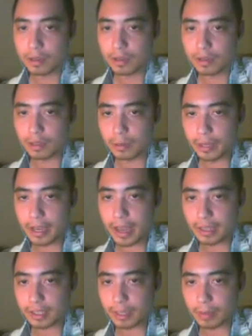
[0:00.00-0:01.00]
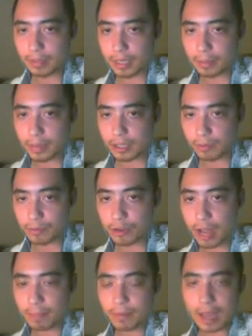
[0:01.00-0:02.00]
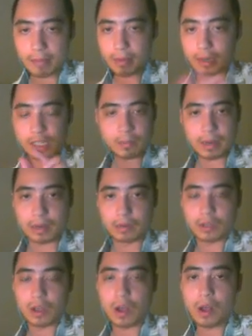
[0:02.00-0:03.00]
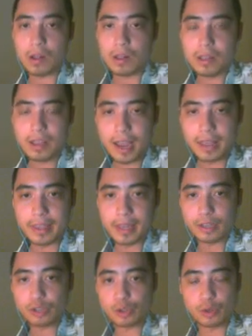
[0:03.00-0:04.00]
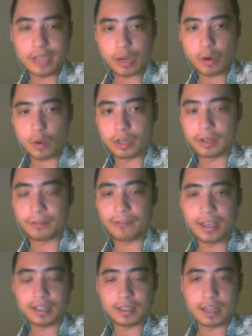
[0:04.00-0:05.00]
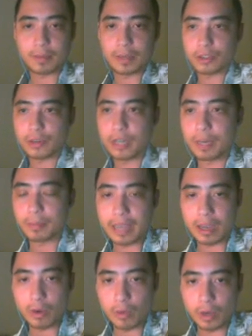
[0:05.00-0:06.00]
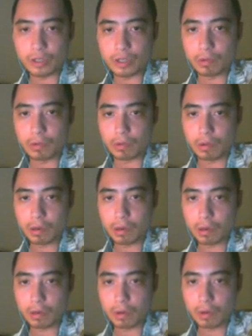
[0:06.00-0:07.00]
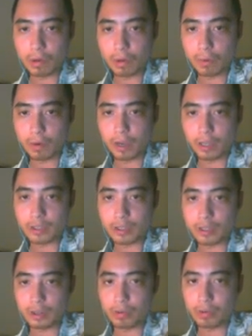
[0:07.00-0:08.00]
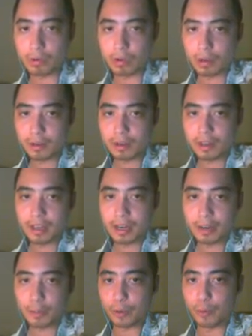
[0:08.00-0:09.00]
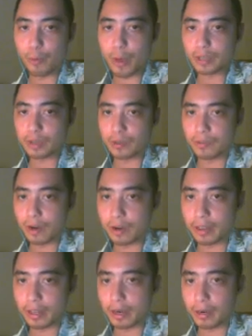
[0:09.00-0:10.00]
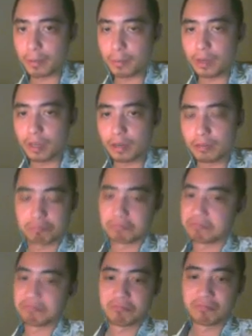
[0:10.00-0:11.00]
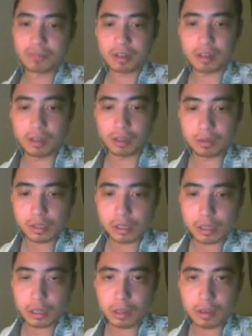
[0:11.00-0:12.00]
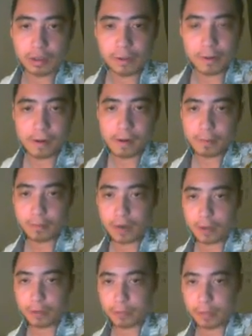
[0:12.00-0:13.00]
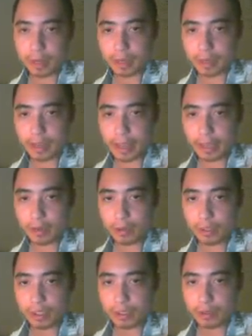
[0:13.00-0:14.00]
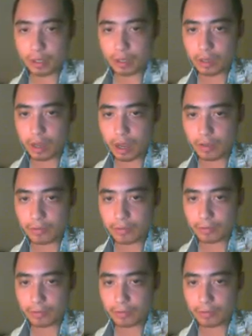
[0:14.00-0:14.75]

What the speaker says: So yeah, I sometimes let myself drop. I'm about a Spyro tall, and then as soon as that corner phases out of my screen, I'm gonna count 1, 2. 1, 2. Now we're way too far there, but close. Probably because my angle is a little off.